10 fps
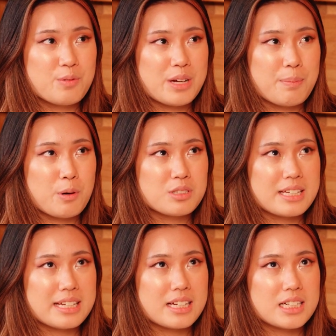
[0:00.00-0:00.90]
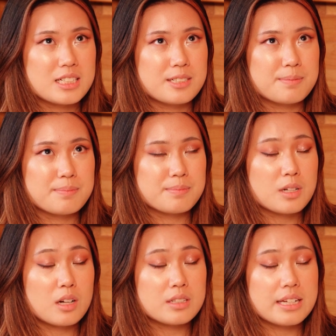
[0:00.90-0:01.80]
when I post like
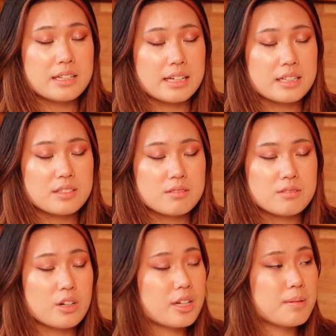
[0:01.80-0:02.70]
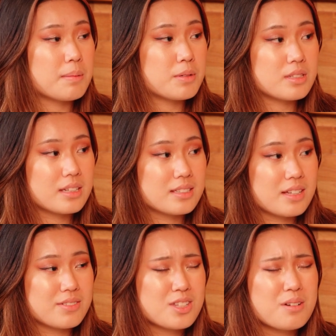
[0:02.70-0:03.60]
content like talking about music and
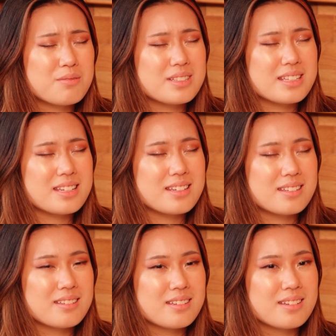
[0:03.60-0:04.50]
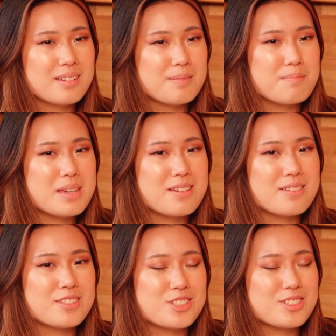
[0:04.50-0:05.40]
stuff, it's not really
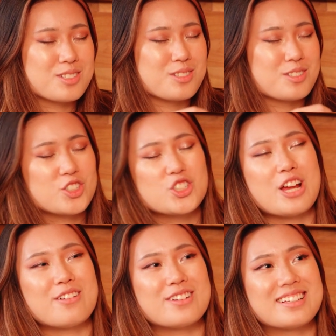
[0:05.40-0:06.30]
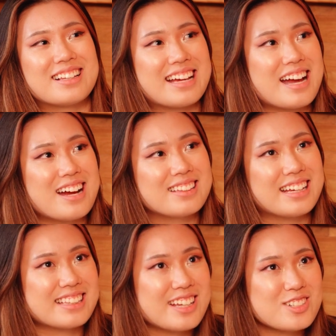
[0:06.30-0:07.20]
me just sharing
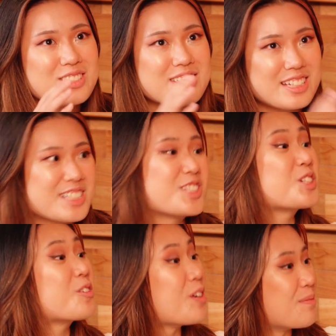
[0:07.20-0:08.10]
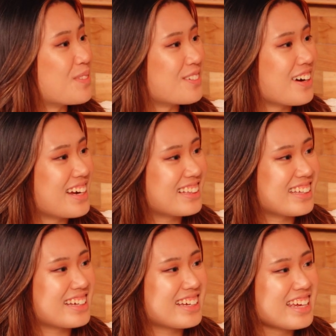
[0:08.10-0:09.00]
like there's a script, right?
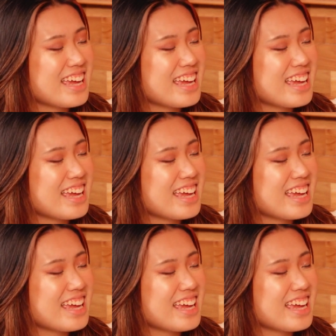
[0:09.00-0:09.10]
Like